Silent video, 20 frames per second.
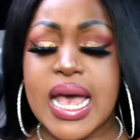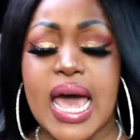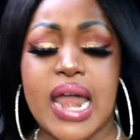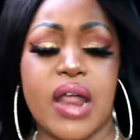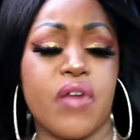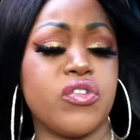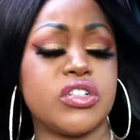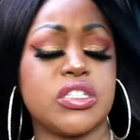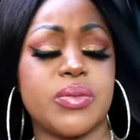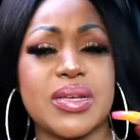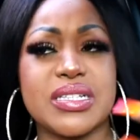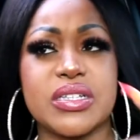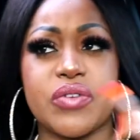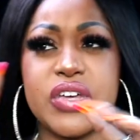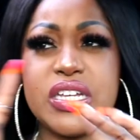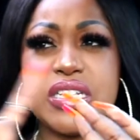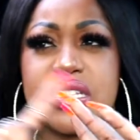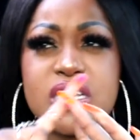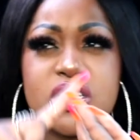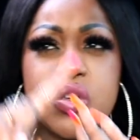And I thought to myself,
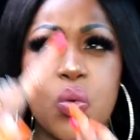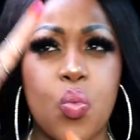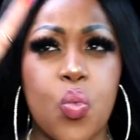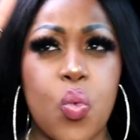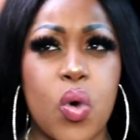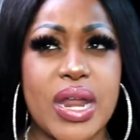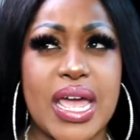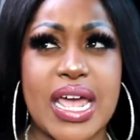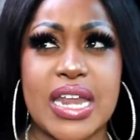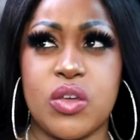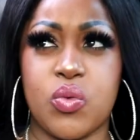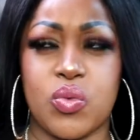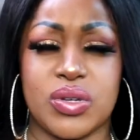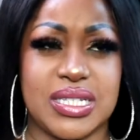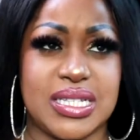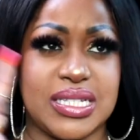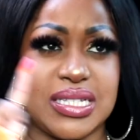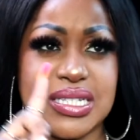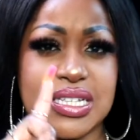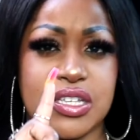he doesn't want anyone
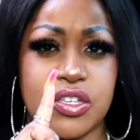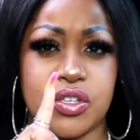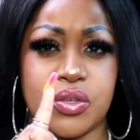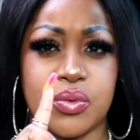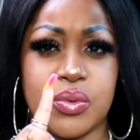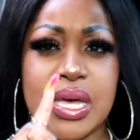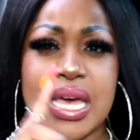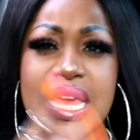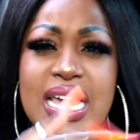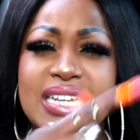to see you.